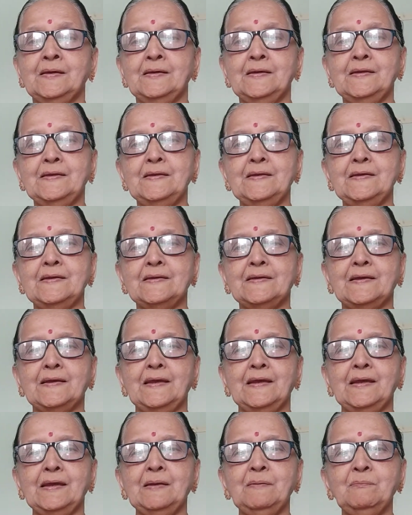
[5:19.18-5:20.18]
He
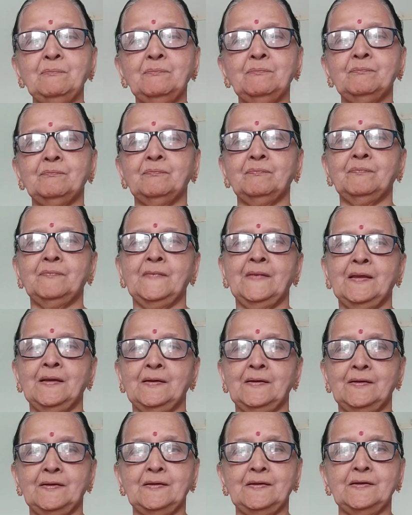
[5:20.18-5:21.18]
came,
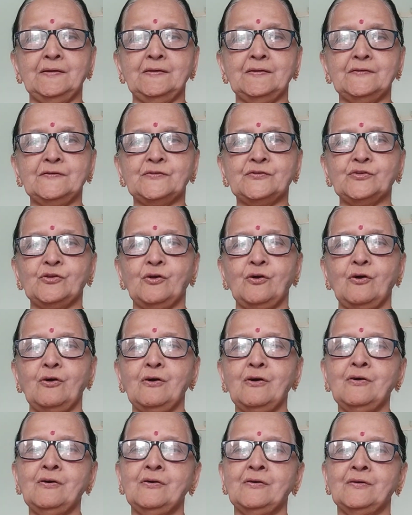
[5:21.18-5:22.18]
he
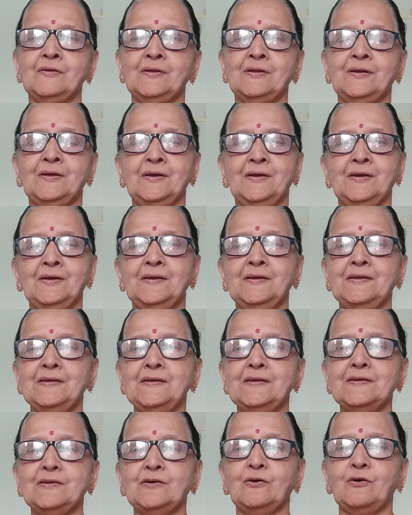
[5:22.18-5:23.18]
saw,
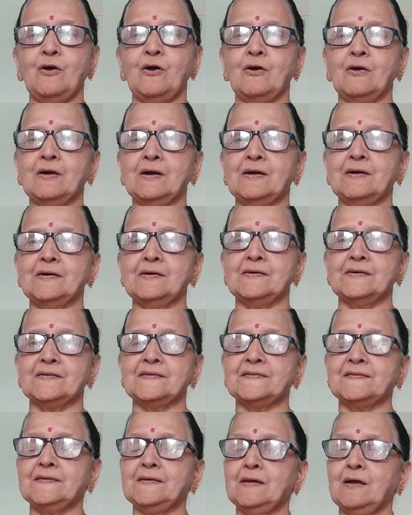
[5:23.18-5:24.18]
he conquered.
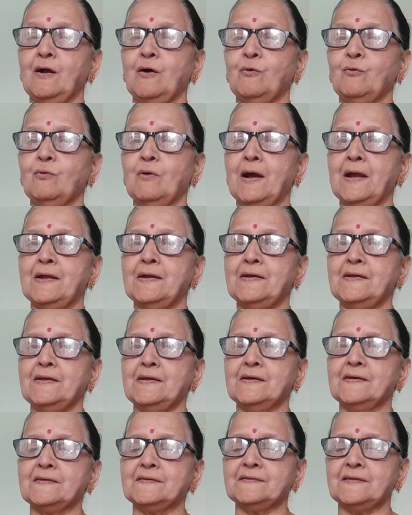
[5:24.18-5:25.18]
See how
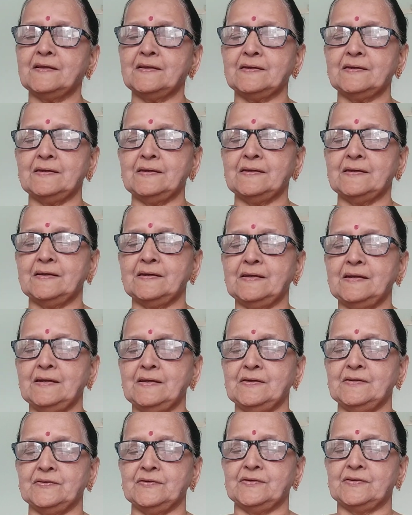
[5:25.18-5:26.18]
ideas are
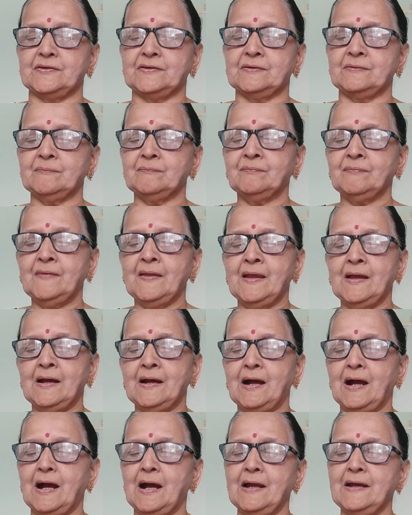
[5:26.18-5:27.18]
arranged
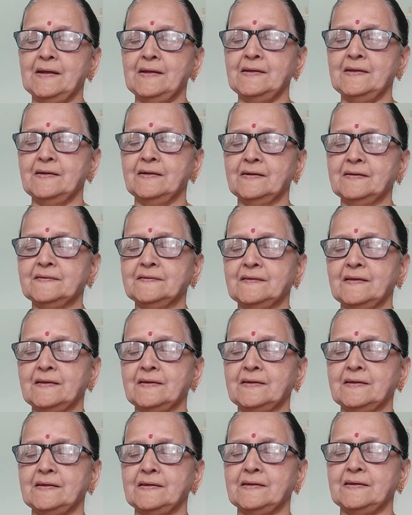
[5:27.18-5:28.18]
ideas are
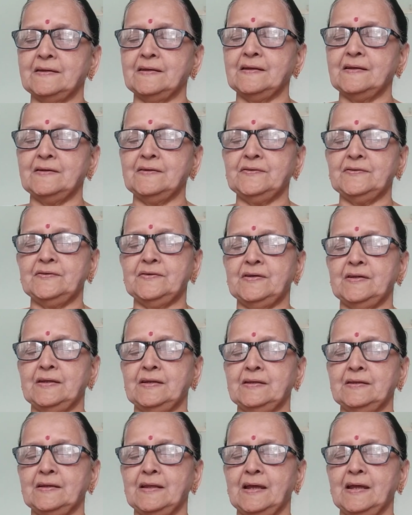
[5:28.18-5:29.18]
arranged
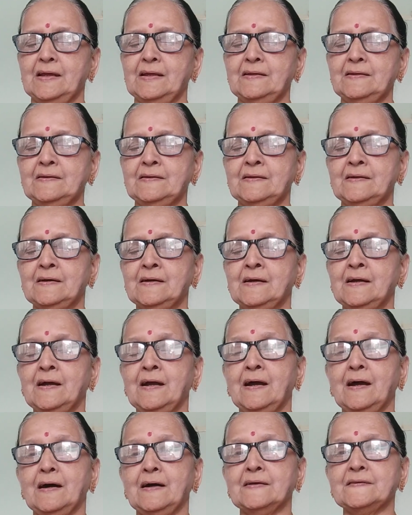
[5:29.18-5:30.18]
in an
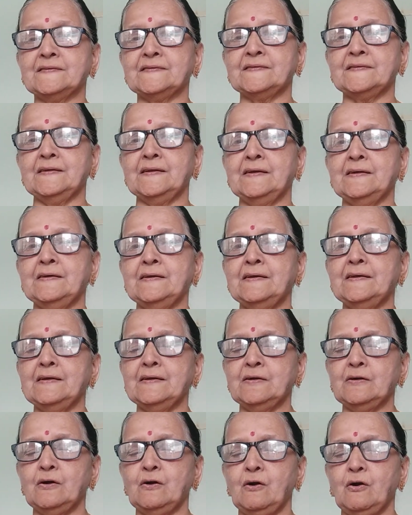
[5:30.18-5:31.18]

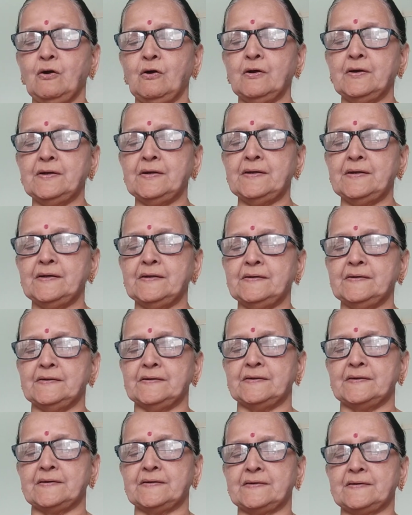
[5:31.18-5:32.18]
ascending
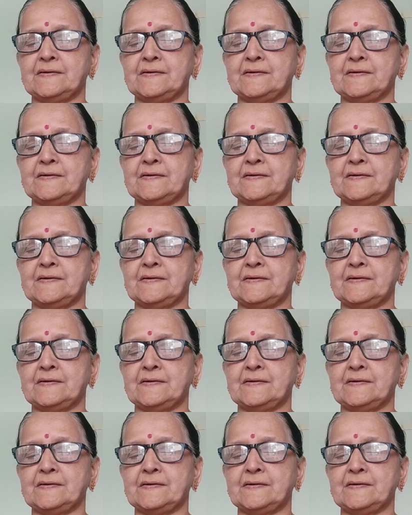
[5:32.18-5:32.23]
order.